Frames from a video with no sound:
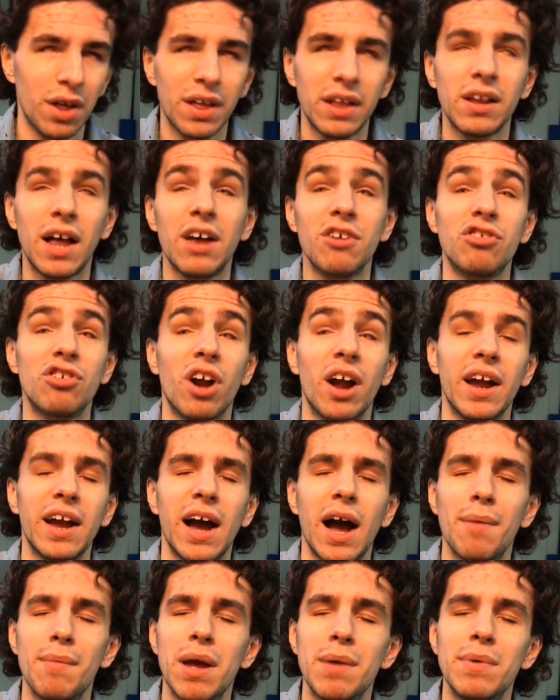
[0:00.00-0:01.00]
I think last year
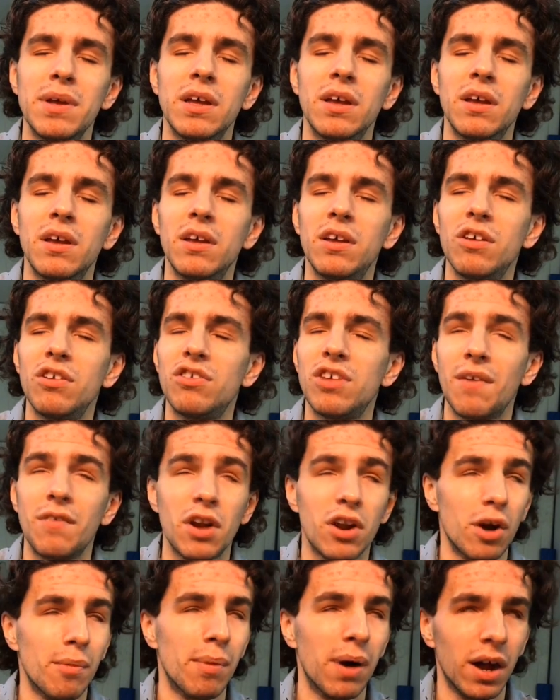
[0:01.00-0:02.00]
I got maybe
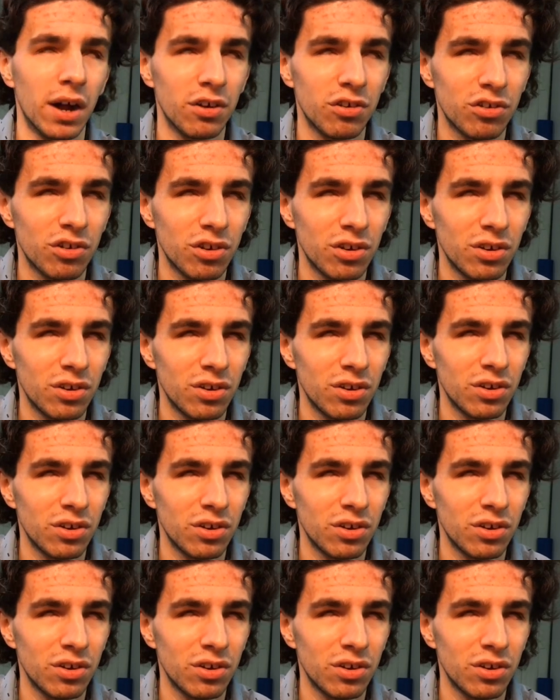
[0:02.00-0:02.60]
700 bucks.